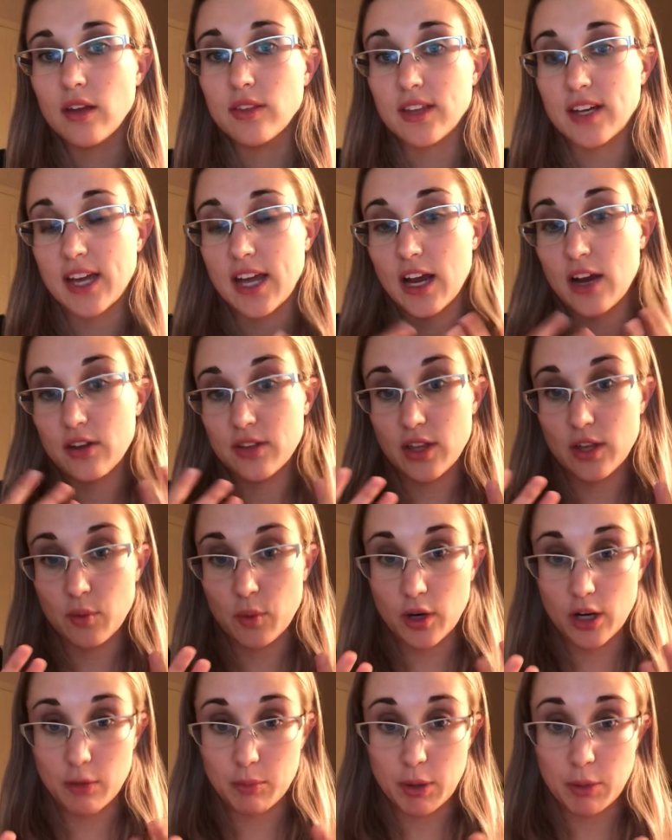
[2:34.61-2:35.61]
the care that
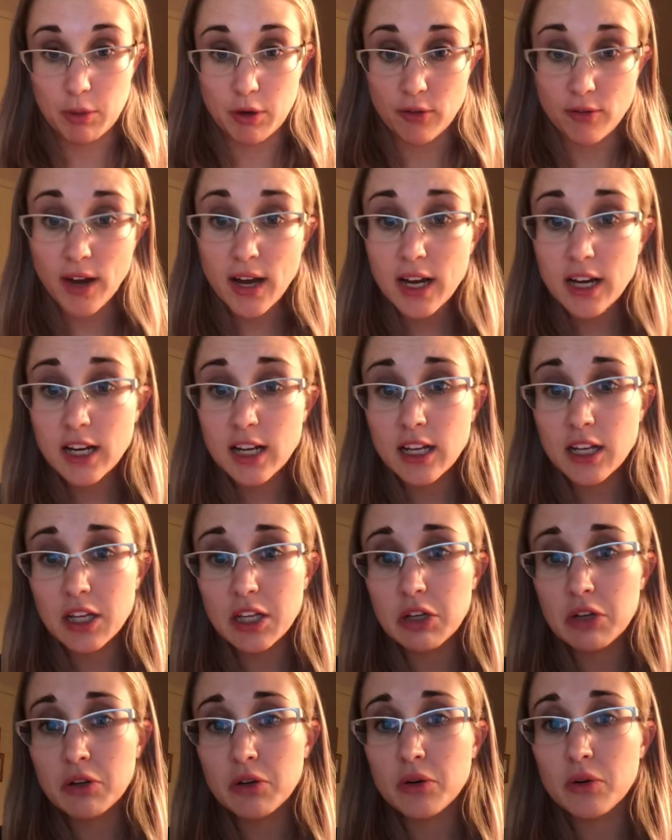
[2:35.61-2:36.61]
we're going to be providing
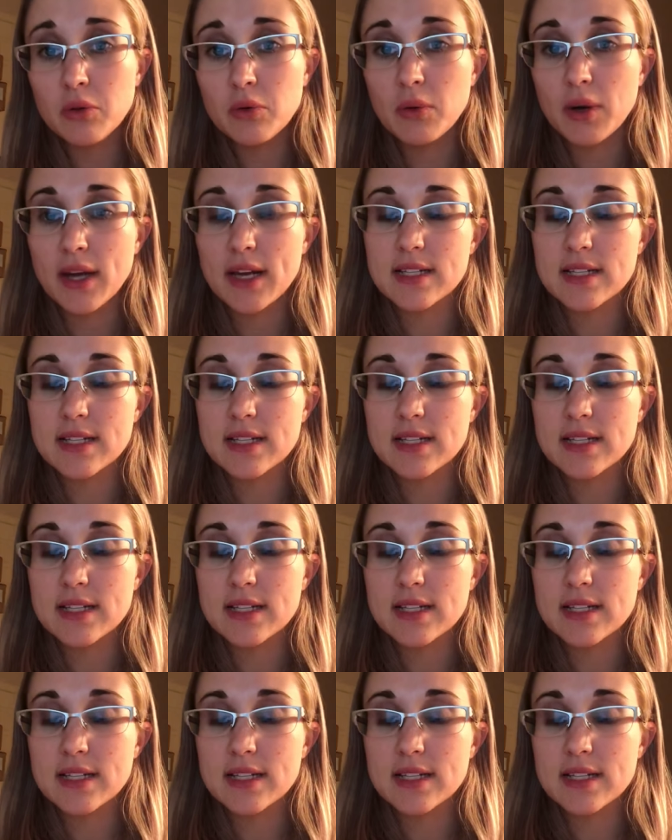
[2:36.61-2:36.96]
you.